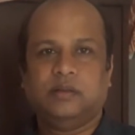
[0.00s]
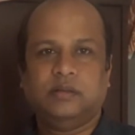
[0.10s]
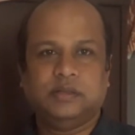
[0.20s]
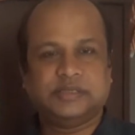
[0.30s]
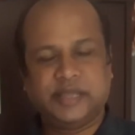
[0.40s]

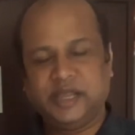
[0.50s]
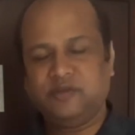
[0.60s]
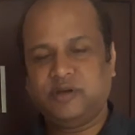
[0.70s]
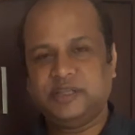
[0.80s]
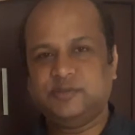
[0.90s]
the second
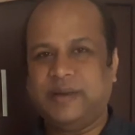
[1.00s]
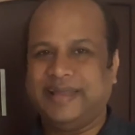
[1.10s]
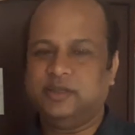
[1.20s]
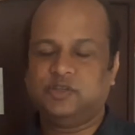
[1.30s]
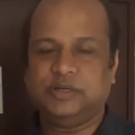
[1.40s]
one is
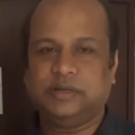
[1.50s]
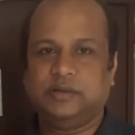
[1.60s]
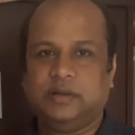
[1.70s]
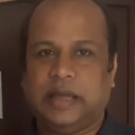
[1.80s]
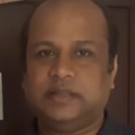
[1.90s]
balance sheet,
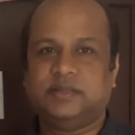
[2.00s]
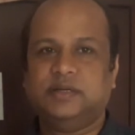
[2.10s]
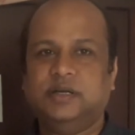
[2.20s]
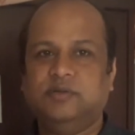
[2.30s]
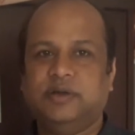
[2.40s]
and the
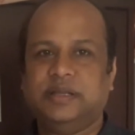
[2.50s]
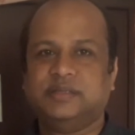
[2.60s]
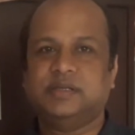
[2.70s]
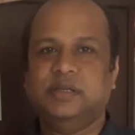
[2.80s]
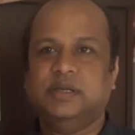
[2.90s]
third one is
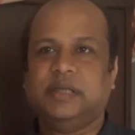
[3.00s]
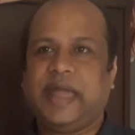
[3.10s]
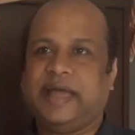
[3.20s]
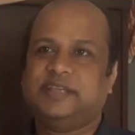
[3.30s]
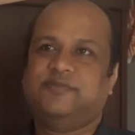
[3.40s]

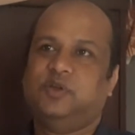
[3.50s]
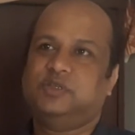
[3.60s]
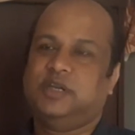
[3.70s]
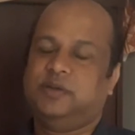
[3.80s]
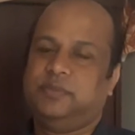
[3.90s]
cash flow
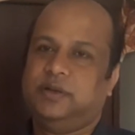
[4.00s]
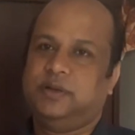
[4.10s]
statement.